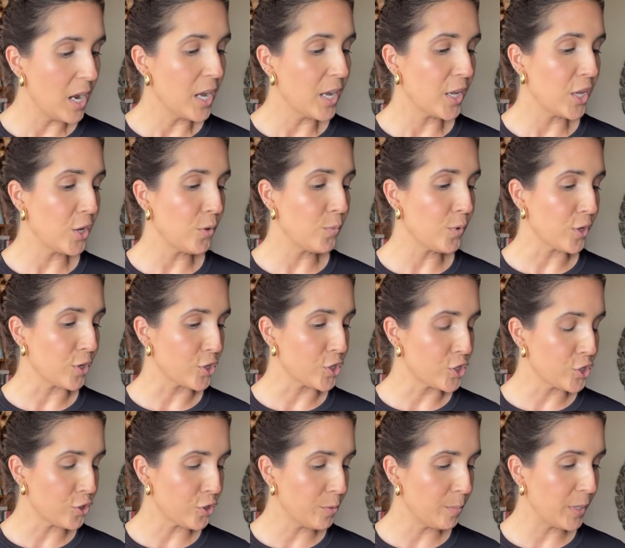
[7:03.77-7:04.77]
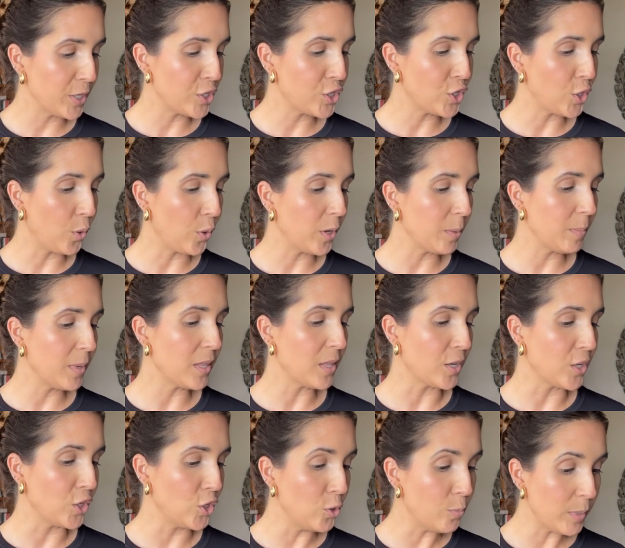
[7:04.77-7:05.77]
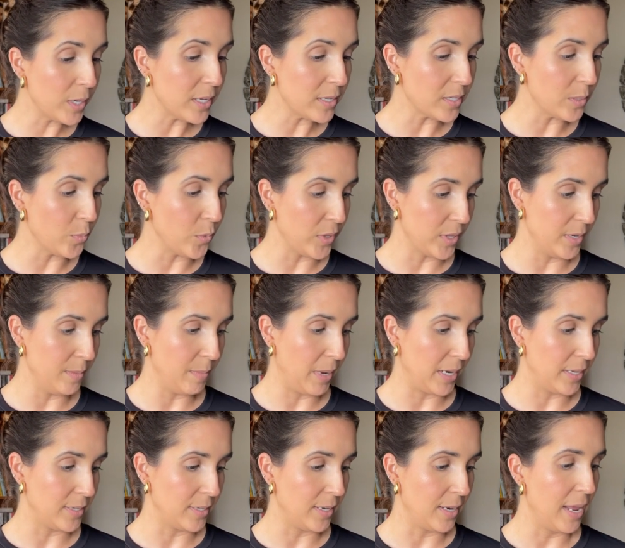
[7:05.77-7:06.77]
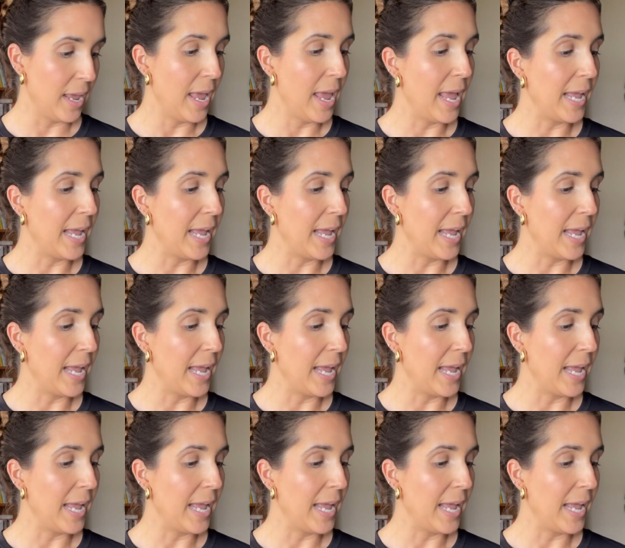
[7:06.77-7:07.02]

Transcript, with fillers: he reassured me, showing me the humanism within medicine